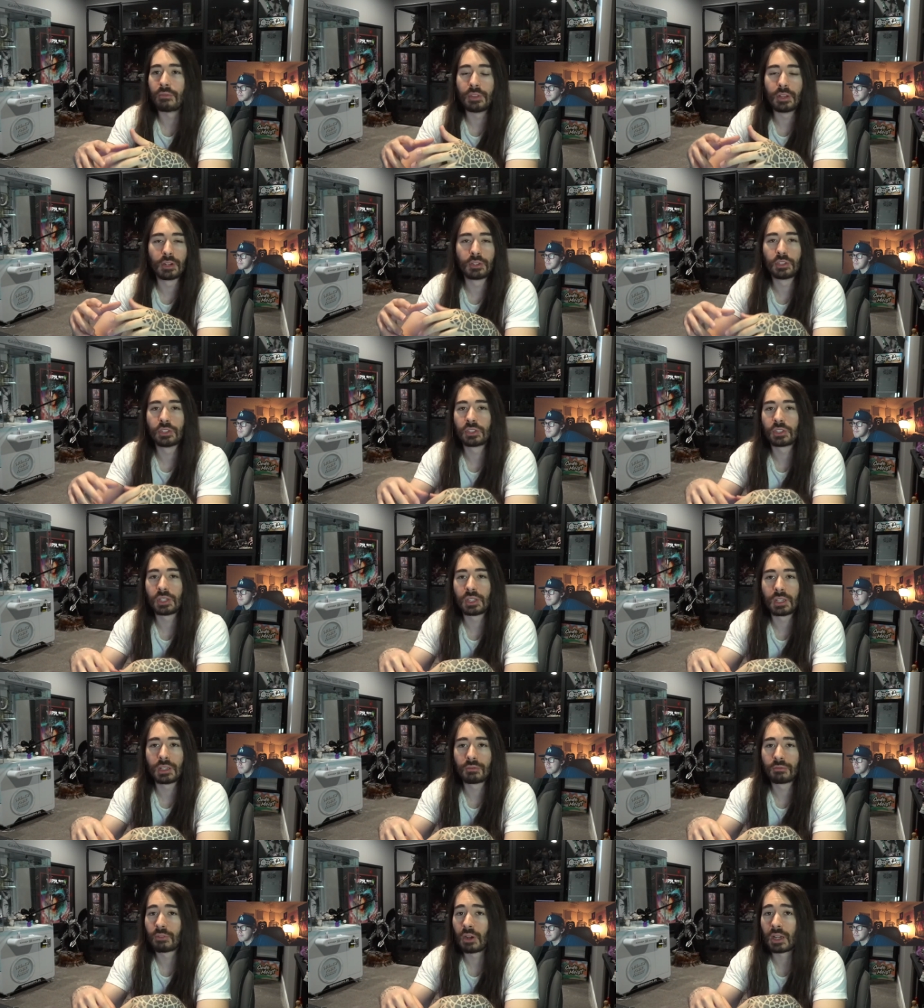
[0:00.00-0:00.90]
They're just
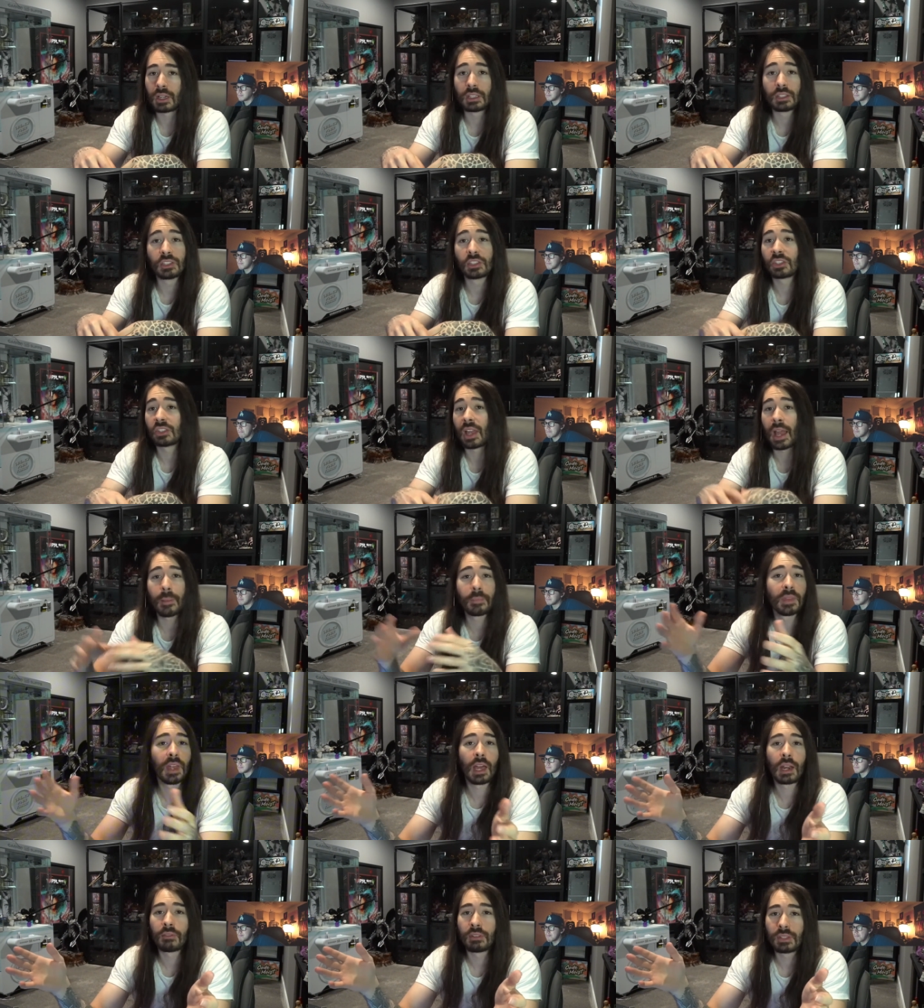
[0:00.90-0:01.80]
getting fucking snapped
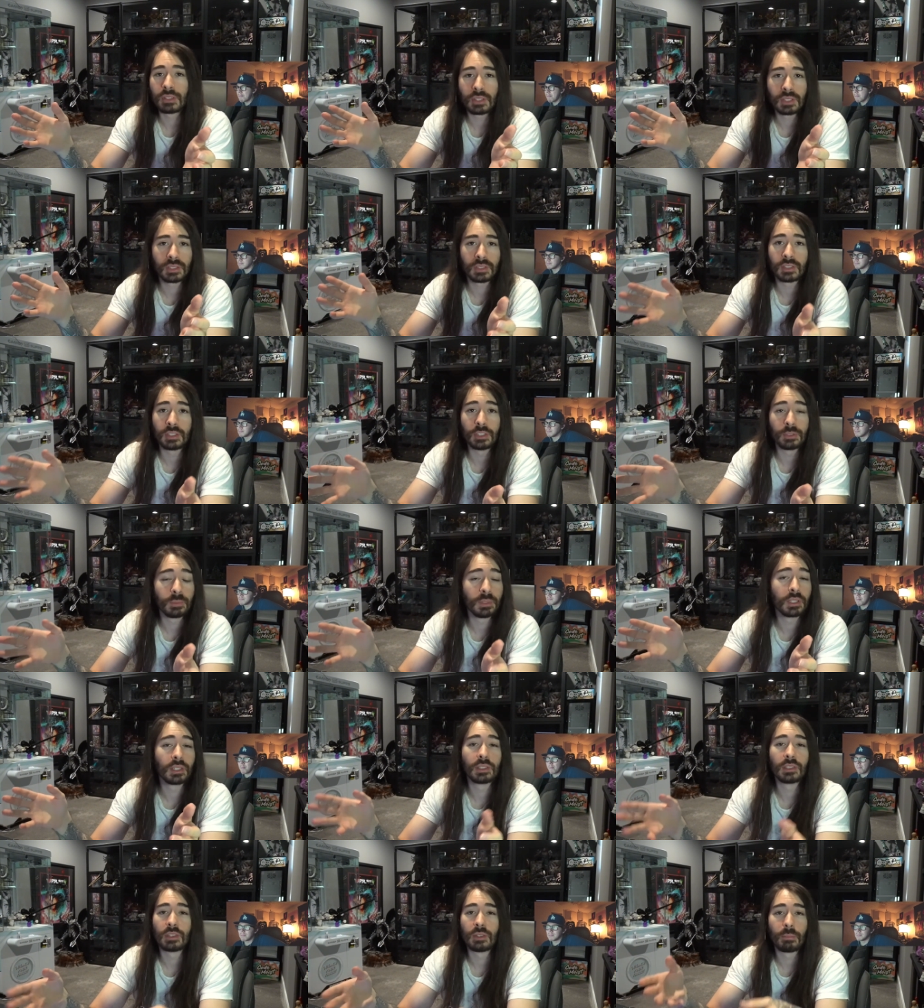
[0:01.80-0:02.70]
out of existence
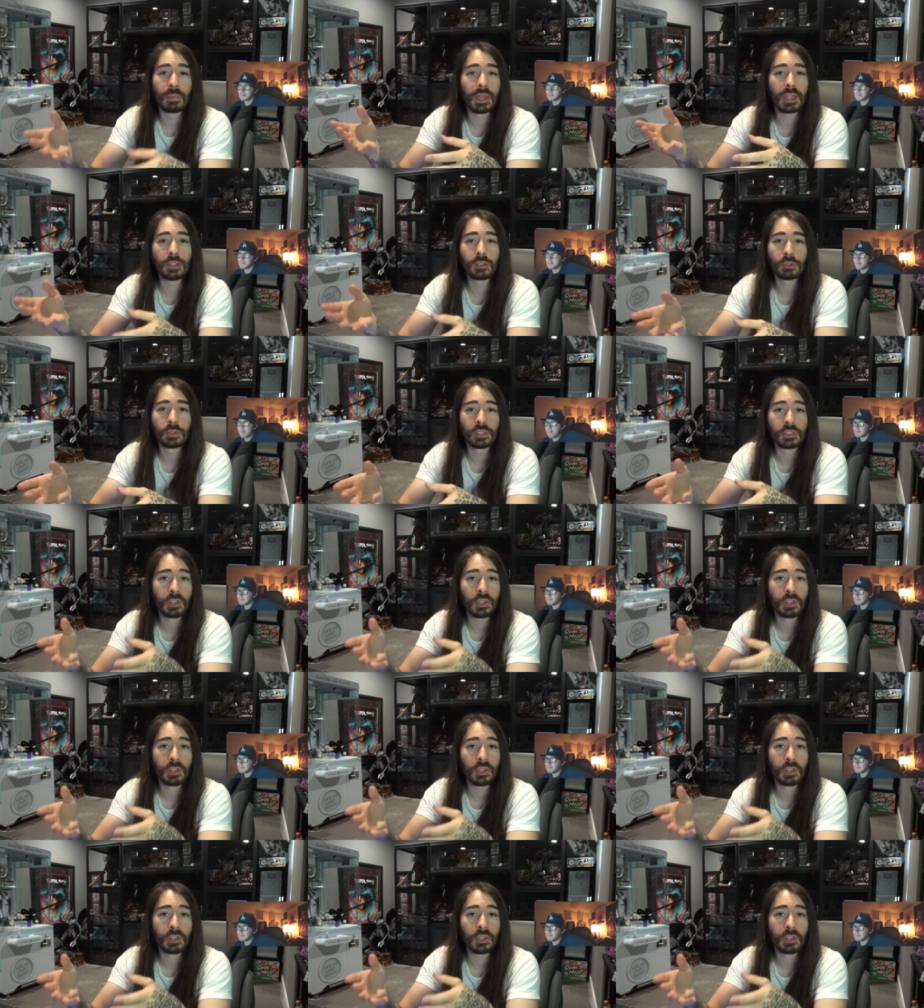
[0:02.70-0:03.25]
because of the paintress